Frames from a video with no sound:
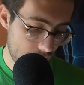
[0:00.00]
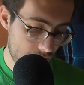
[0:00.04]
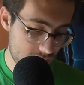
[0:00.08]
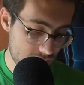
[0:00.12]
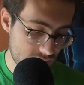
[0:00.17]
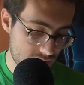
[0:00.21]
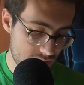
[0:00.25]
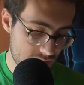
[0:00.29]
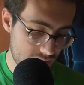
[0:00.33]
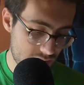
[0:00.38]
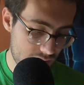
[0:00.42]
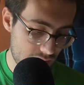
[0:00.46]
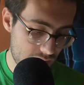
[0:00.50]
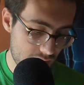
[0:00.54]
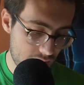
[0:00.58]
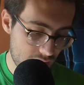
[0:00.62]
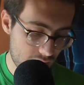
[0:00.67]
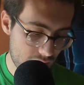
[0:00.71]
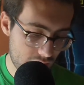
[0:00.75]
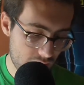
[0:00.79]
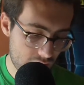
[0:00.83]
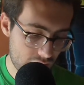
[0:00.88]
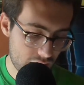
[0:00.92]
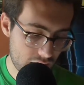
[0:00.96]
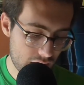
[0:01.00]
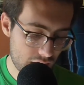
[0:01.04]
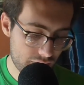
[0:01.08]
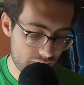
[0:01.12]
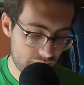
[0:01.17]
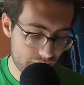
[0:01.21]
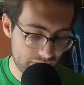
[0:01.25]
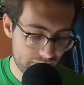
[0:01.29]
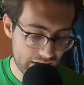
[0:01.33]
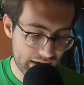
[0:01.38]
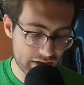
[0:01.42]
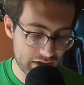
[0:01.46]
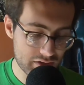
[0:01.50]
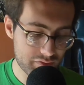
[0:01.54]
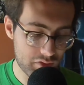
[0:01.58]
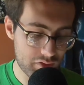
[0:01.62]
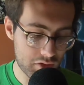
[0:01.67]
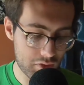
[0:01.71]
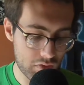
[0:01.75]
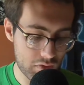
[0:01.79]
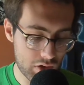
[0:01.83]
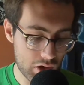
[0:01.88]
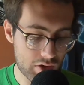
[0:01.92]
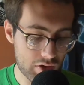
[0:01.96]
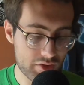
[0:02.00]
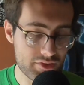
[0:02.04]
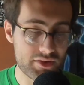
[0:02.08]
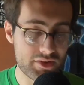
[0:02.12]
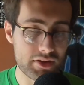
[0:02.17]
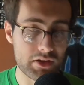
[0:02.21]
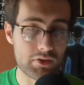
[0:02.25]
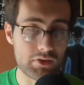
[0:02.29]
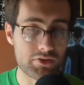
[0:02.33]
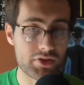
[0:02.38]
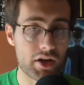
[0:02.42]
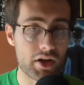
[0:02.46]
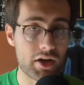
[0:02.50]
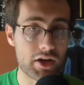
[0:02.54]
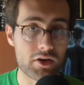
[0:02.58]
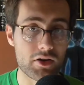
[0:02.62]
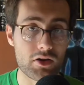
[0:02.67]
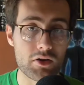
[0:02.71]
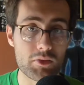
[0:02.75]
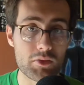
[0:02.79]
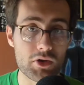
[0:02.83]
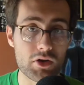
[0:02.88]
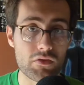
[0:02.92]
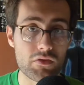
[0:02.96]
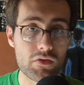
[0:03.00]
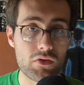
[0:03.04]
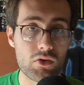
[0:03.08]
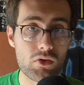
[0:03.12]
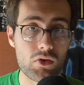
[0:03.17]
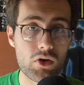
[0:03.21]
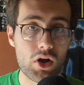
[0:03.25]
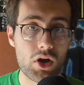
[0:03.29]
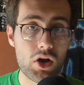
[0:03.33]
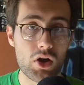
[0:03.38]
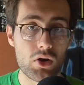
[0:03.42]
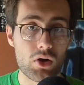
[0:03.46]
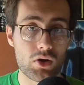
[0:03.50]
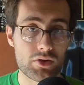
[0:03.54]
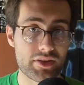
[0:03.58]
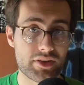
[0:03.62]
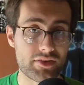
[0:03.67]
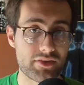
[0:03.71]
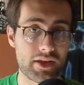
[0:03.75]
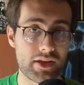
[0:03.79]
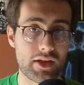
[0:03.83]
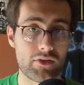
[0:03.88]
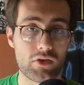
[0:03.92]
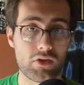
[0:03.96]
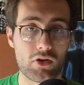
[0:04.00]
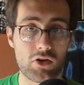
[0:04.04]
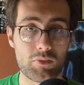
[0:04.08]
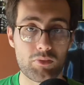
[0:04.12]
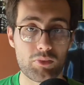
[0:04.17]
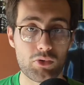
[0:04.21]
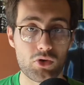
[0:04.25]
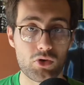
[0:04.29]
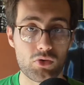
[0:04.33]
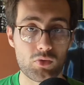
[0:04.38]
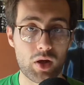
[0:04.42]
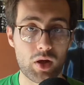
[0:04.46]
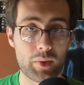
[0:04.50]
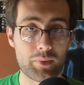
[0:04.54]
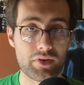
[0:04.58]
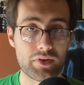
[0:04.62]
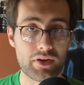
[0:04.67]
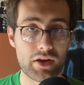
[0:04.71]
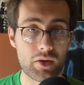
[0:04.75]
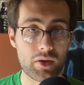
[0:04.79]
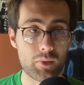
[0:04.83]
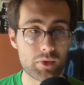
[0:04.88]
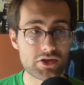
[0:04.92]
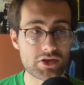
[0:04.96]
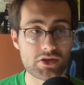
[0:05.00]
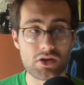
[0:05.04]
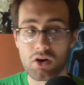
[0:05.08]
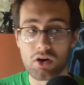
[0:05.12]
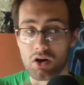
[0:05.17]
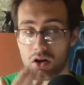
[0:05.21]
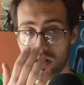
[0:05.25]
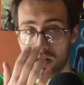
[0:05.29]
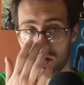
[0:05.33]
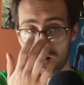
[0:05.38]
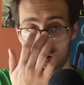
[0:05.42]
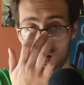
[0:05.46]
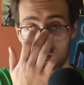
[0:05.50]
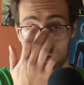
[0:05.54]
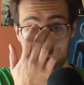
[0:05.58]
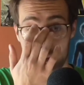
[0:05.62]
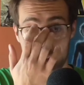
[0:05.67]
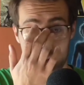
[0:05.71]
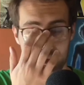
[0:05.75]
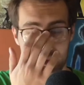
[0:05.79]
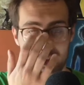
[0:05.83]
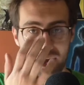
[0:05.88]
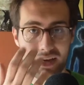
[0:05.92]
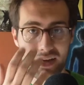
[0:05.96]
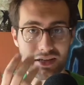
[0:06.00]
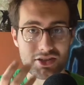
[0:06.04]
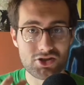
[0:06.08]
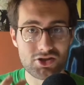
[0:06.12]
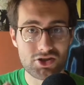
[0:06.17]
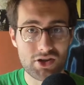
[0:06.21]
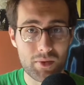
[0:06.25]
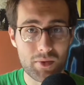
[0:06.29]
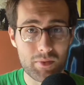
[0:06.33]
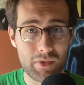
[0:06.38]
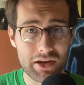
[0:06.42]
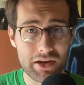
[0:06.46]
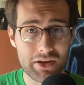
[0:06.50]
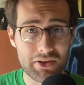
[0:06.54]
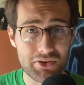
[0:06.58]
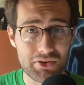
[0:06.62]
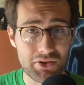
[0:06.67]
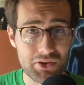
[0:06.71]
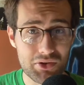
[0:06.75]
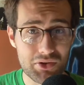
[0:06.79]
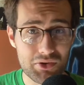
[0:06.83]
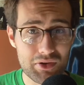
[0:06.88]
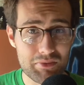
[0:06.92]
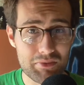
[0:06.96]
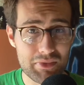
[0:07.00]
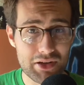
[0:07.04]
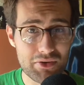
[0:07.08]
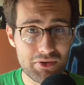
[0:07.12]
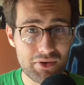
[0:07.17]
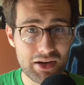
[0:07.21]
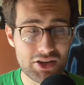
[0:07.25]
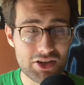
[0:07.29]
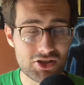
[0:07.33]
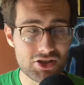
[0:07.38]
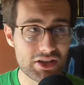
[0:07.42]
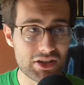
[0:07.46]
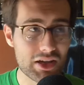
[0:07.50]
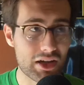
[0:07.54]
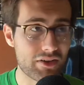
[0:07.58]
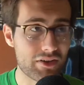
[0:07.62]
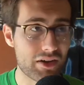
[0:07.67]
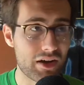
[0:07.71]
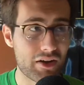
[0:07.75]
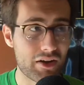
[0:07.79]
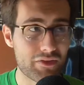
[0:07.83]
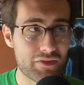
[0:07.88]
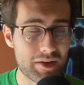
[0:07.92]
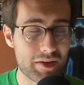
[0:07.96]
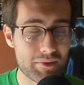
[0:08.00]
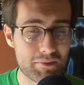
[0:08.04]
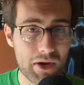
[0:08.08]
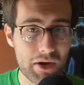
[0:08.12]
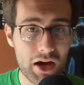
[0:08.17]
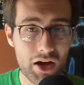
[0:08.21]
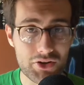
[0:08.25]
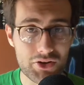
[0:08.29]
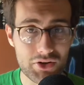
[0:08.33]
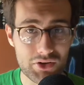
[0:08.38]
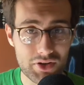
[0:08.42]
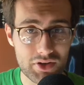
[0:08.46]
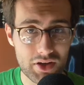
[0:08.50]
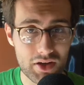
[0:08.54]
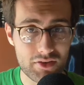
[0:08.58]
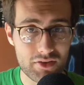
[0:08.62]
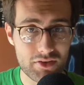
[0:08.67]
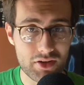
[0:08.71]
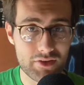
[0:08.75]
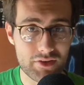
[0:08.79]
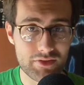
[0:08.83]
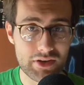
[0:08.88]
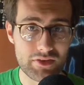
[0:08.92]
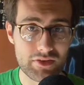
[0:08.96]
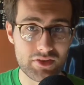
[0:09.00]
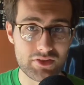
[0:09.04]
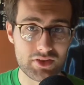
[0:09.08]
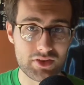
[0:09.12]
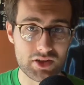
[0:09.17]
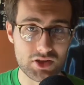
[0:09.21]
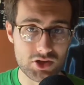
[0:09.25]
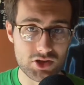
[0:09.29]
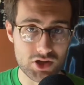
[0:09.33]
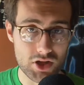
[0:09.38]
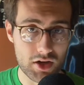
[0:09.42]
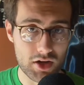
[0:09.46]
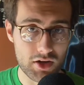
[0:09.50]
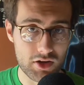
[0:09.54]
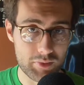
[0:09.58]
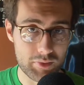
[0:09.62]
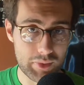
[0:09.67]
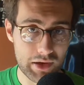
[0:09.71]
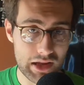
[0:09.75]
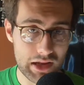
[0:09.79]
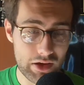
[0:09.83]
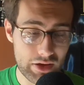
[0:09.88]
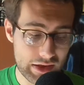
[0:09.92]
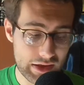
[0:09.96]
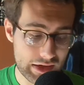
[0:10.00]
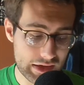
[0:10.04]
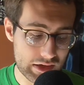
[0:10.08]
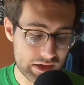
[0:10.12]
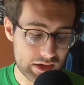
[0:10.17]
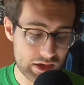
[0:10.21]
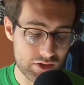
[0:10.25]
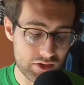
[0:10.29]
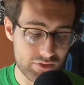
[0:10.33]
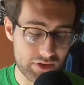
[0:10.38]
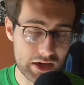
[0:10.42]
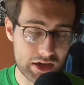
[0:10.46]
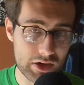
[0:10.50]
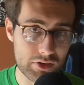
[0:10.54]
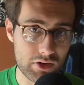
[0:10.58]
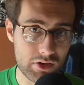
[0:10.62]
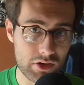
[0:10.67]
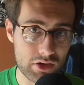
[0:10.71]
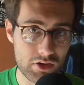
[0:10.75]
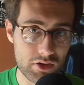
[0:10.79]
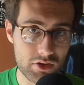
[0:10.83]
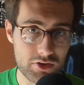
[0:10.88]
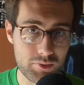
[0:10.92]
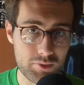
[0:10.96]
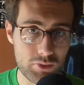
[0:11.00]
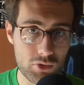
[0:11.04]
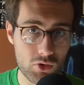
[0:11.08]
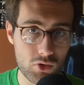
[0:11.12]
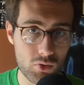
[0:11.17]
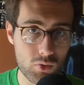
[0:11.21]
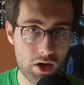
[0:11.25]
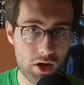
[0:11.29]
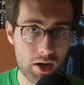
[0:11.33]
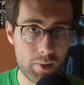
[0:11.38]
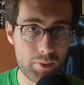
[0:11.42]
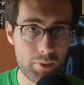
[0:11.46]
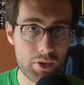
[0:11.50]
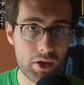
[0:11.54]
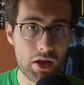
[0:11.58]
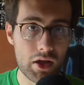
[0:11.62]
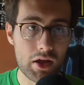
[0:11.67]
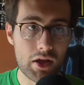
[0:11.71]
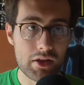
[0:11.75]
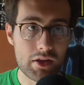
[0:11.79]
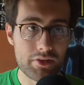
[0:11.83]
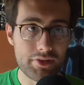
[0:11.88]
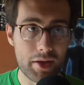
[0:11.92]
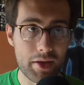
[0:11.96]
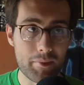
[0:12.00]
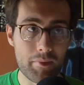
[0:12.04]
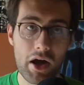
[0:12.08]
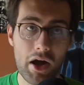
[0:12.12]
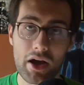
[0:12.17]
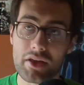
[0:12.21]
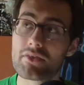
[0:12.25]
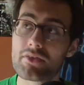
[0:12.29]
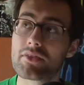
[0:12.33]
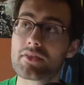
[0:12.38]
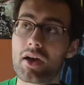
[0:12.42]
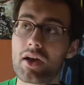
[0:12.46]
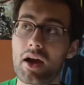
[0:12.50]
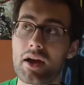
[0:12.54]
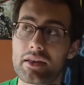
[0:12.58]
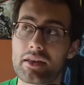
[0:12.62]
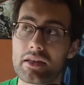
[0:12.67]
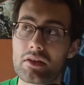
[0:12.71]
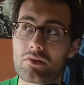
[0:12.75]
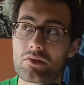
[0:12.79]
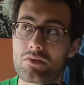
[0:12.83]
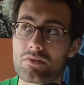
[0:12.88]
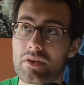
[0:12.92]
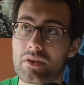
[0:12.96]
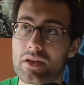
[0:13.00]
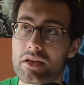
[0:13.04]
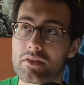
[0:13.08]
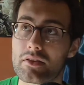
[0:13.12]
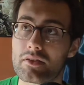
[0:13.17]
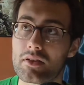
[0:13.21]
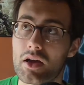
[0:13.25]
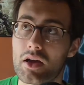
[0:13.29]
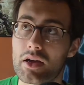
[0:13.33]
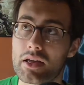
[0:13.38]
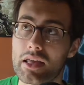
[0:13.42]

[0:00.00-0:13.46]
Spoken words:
just if a deck's full of a lot of single target removal or doesn't have a lot of board wipes in it, which not a lot of decks generally do in mid-ranging. I think Mardu does. I've never seen Jund pull out any kind of Anger of the Gods board wipe. They might side in things like